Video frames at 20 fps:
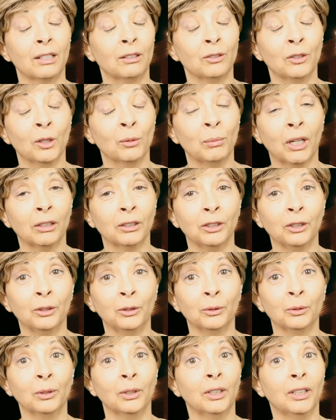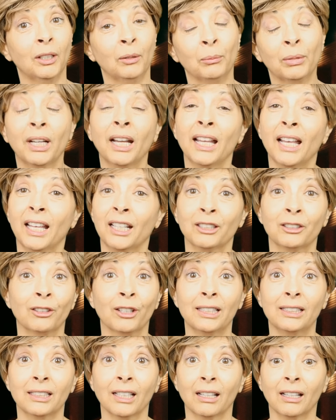I don't know about you, but I had a
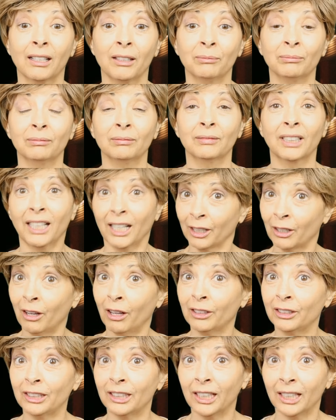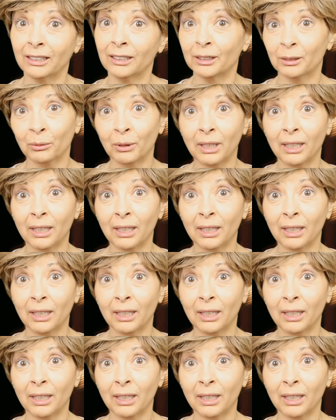great time. Can I call you again this